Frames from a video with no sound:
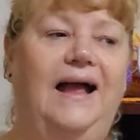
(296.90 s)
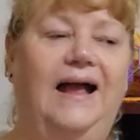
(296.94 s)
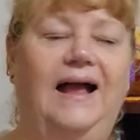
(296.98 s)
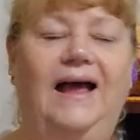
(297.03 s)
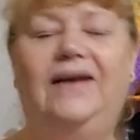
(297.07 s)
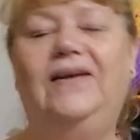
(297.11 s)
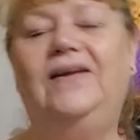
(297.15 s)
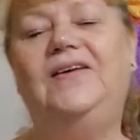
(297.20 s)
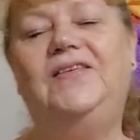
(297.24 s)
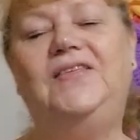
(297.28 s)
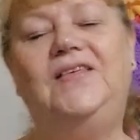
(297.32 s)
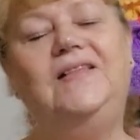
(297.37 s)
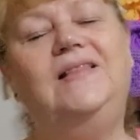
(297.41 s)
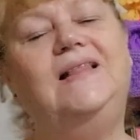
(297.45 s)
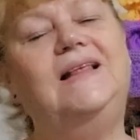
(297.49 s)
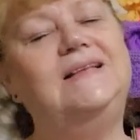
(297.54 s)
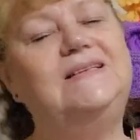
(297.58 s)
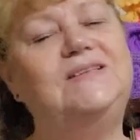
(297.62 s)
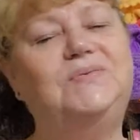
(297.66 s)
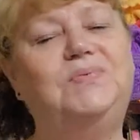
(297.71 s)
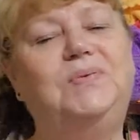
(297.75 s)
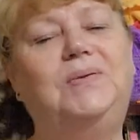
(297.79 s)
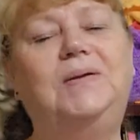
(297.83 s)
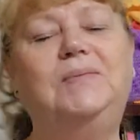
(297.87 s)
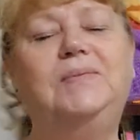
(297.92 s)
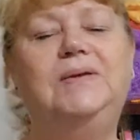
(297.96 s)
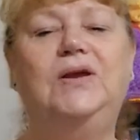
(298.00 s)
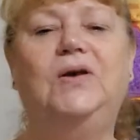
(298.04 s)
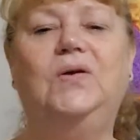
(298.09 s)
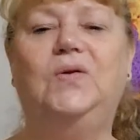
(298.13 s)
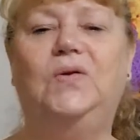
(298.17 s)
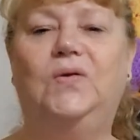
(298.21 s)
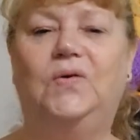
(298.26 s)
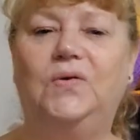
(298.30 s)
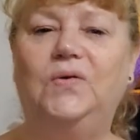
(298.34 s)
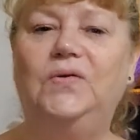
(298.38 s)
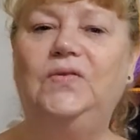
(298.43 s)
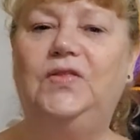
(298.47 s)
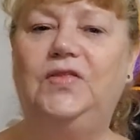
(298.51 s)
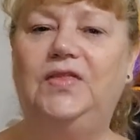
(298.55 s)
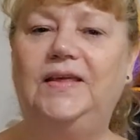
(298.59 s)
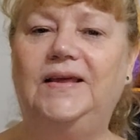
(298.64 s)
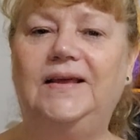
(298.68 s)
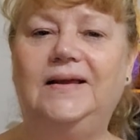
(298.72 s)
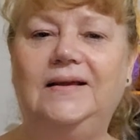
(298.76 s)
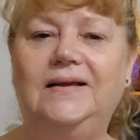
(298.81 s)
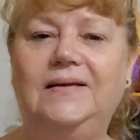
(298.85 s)
And I think that's probably a good
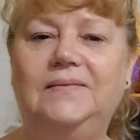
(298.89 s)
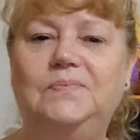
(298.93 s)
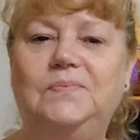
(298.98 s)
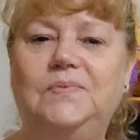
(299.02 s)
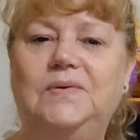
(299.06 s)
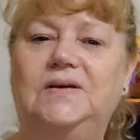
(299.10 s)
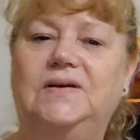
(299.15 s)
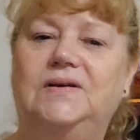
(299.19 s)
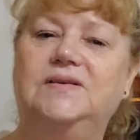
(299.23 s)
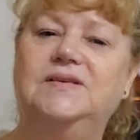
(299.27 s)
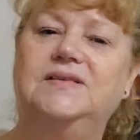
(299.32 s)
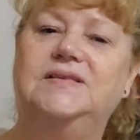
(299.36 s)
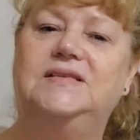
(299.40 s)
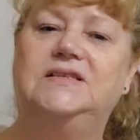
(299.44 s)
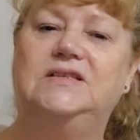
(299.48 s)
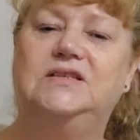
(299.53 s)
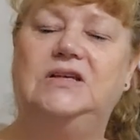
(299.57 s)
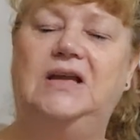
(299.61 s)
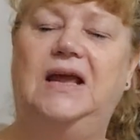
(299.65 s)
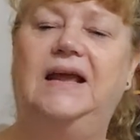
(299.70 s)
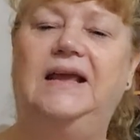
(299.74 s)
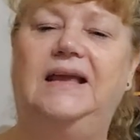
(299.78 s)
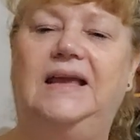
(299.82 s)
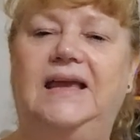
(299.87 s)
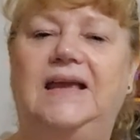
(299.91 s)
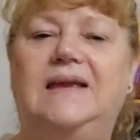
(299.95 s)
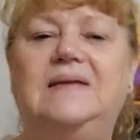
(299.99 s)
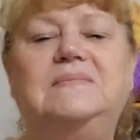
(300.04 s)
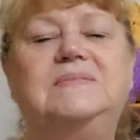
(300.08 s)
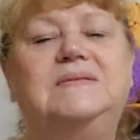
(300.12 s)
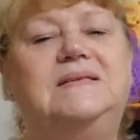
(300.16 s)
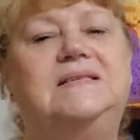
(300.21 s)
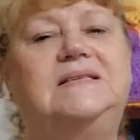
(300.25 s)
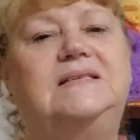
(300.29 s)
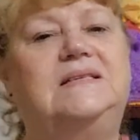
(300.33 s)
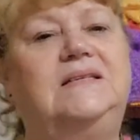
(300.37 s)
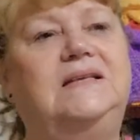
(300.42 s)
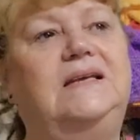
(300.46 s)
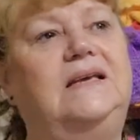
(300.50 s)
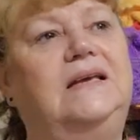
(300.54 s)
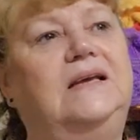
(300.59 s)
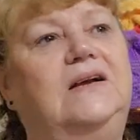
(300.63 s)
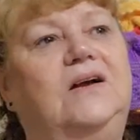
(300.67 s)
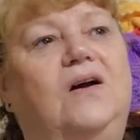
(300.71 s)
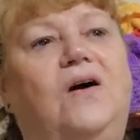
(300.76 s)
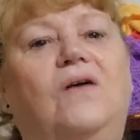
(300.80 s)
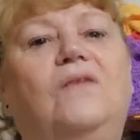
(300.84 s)
thing because it keeps
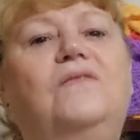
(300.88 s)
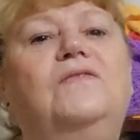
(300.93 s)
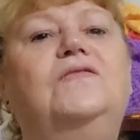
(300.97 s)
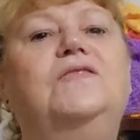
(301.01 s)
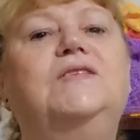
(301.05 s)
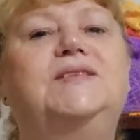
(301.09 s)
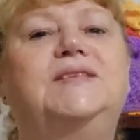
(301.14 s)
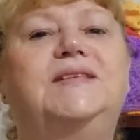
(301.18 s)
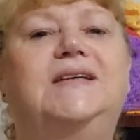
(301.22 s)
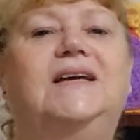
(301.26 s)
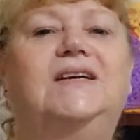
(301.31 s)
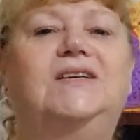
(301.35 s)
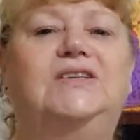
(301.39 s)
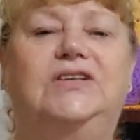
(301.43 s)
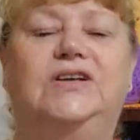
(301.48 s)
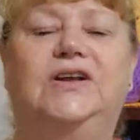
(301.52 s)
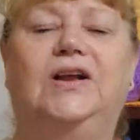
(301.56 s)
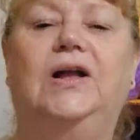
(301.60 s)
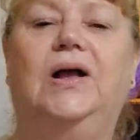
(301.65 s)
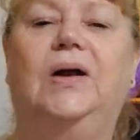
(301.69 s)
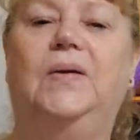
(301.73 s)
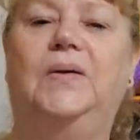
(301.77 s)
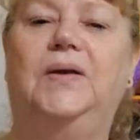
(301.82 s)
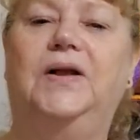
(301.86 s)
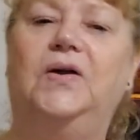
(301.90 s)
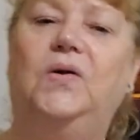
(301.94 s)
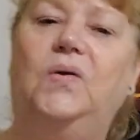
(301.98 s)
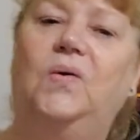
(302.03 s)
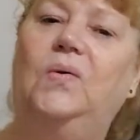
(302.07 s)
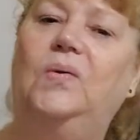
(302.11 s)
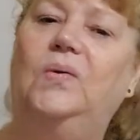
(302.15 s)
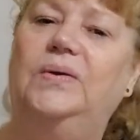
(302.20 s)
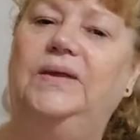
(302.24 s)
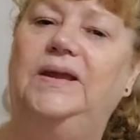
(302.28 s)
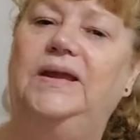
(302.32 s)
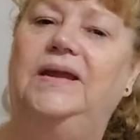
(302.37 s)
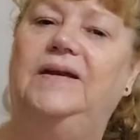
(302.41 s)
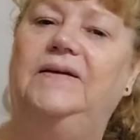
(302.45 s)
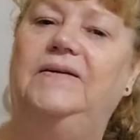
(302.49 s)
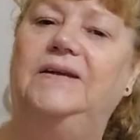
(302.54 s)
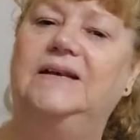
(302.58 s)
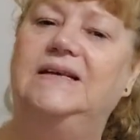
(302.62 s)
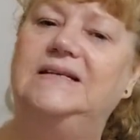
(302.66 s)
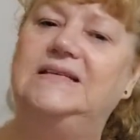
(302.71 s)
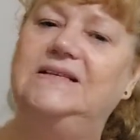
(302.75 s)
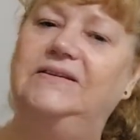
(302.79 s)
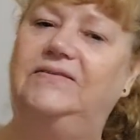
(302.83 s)
the conversation going all year
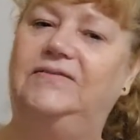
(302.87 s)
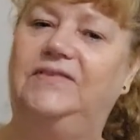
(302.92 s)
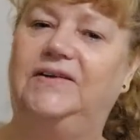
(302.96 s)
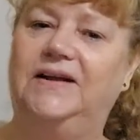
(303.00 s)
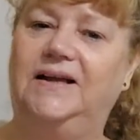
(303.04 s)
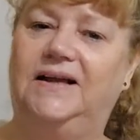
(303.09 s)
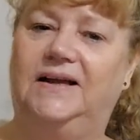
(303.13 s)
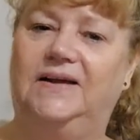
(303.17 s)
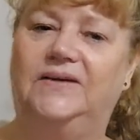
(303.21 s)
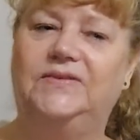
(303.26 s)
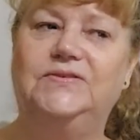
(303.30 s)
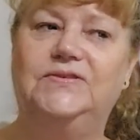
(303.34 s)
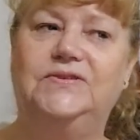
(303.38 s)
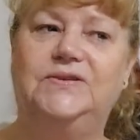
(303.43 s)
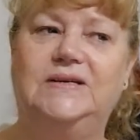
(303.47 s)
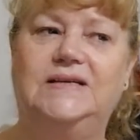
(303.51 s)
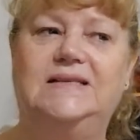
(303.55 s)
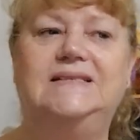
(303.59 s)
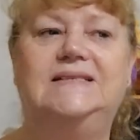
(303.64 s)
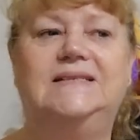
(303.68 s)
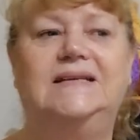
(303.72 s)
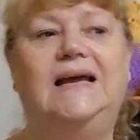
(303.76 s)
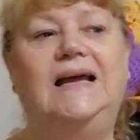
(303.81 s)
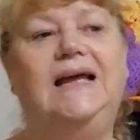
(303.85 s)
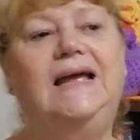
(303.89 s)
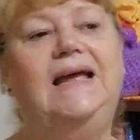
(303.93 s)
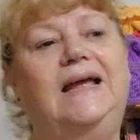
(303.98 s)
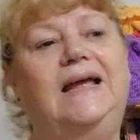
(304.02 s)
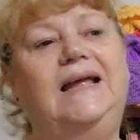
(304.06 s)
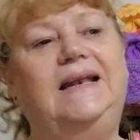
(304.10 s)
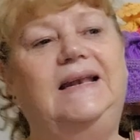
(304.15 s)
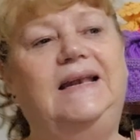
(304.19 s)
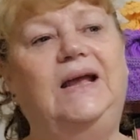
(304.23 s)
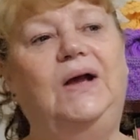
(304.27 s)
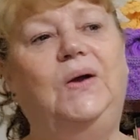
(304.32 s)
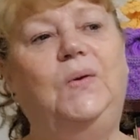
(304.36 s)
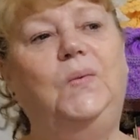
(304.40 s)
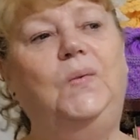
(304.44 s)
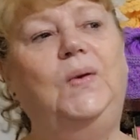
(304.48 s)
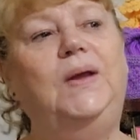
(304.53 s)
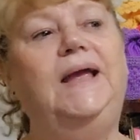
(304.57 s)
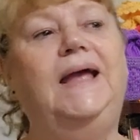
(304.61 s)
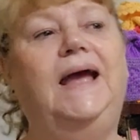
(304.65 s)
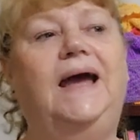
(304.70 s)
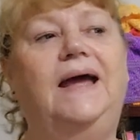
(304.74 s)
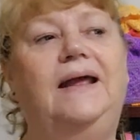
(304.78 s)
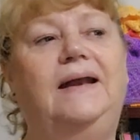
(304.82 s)
in different countries. Now,
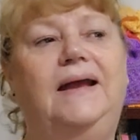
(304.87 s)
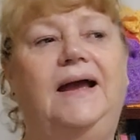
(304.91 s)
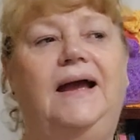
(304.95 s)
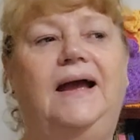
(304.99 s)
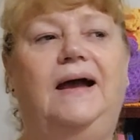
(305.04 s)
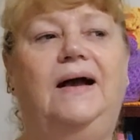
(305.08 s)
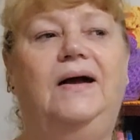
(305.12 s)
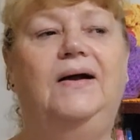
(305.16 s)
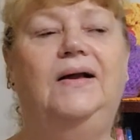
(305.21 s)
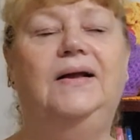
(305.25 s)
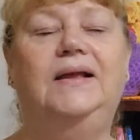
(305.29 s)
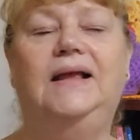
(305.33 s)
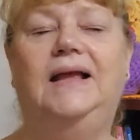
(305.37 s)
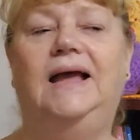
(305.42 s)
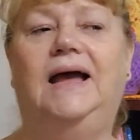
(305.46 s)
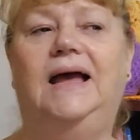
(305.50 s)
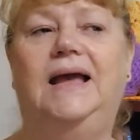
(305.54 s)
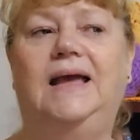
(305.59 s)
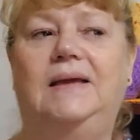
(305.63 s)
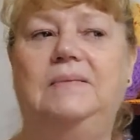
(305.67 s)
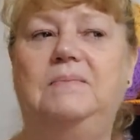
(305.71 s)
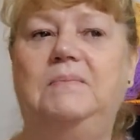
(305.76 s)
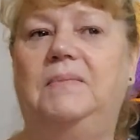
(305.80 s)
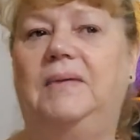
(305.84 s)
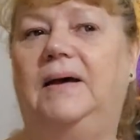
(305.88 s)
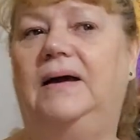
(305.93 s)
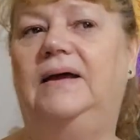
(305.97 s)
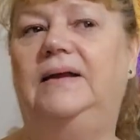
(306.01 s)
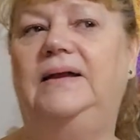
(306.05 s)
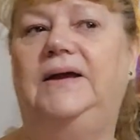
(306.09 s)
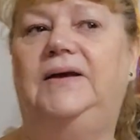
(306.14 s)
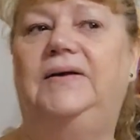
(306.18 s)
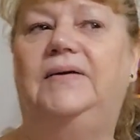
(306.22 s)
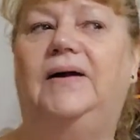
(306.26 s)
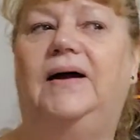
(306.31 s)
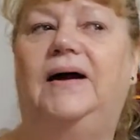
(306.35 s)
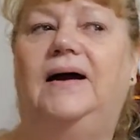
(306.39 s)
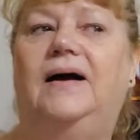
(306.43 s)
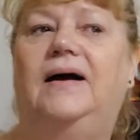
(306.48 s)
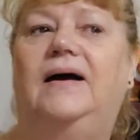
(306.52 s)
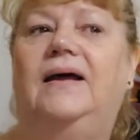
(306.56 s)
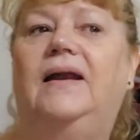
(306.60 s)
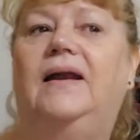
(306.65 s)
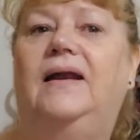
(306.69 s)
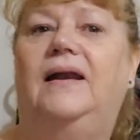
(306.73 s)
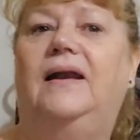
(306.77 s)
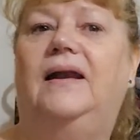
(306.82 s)
we had our gay Mardi
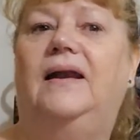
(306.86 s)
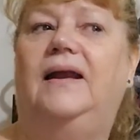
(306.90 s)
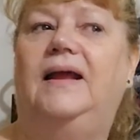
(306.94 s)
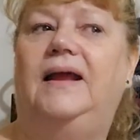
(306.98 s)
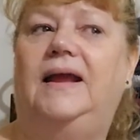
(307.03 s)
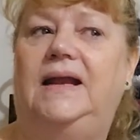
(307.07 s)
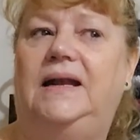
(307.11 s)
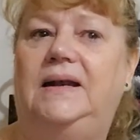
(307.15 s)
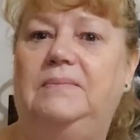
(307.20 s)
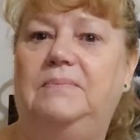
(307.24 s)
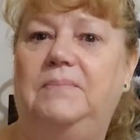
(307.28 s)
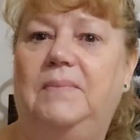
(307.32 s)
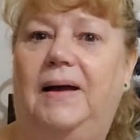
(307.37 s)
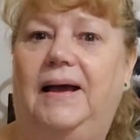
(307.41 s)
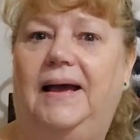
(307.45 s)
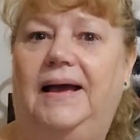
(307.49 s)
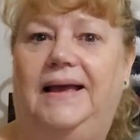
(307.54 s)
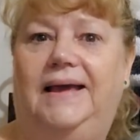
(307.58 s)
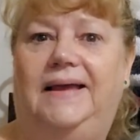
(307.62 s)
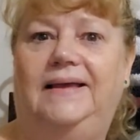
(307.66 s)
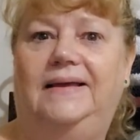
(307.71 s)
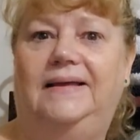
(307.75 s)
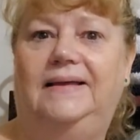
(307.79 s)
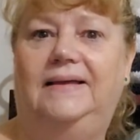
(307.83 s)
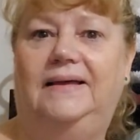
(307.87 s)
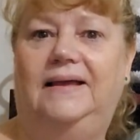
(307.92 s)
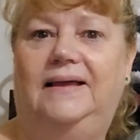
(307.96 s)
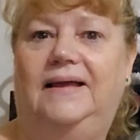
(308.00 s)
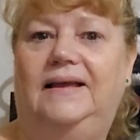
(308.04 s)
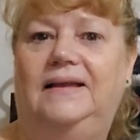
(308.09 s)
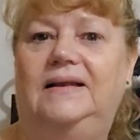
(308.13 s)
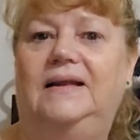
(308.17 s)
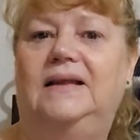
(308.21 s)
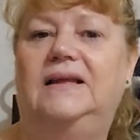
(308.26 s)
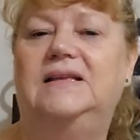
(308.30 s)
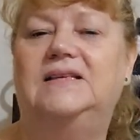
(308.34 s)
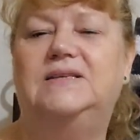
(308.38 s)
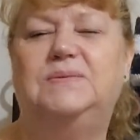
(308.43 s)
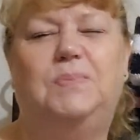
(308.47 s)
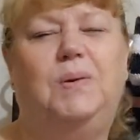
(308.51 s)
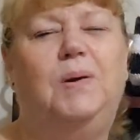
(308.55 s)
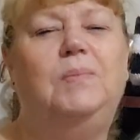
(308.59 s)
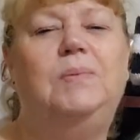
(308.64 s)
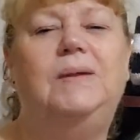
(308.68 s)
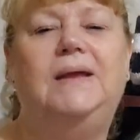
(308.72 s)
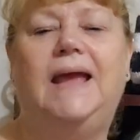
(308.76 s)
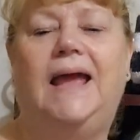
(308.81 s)
Gras in May, and it's
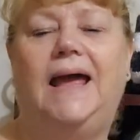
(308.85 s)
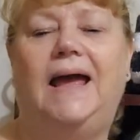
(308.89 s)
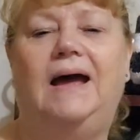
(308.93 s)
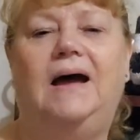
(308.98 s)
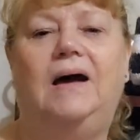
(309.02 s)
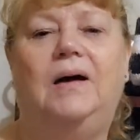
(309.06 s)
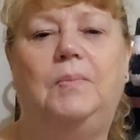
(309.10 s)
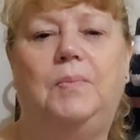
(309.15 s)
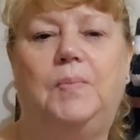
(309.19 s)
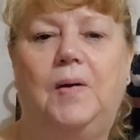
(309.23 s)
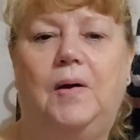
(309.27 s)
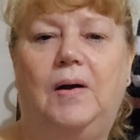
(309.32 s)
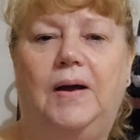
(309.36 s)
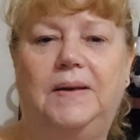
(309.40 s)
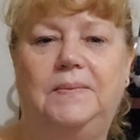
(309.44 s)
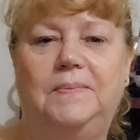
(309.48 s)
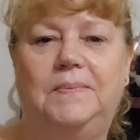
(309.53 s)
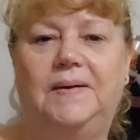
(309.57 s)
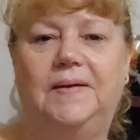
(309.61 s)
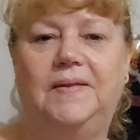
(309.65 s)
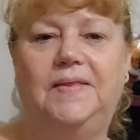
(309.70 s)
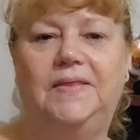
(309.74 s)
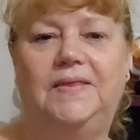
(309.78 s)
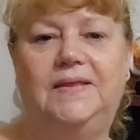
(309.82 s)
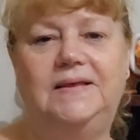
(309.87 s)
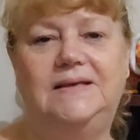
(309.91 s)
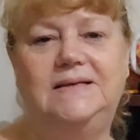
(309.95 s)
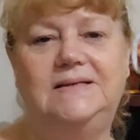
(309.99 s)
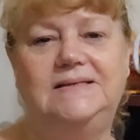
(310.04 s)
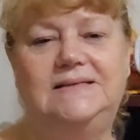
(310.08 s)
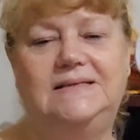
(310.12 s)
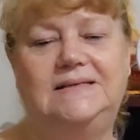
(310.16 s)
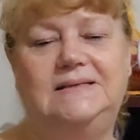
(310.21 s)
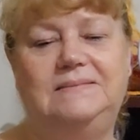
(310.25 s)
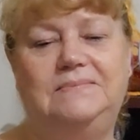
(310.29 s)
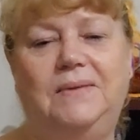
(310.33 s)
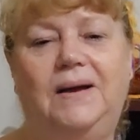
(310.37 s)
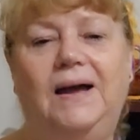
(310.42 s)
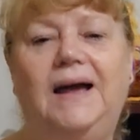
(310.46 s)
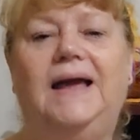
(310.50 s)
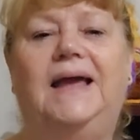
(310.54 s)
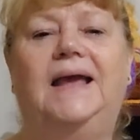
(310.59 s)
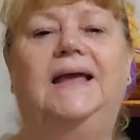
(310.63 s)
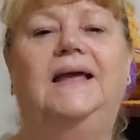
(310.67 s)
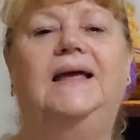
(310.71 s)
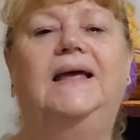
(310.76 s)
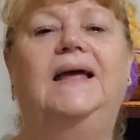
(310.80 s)
probably our Pride Month is in
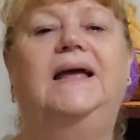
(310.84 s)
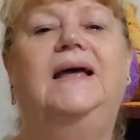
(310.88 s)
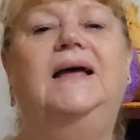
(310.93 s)
May.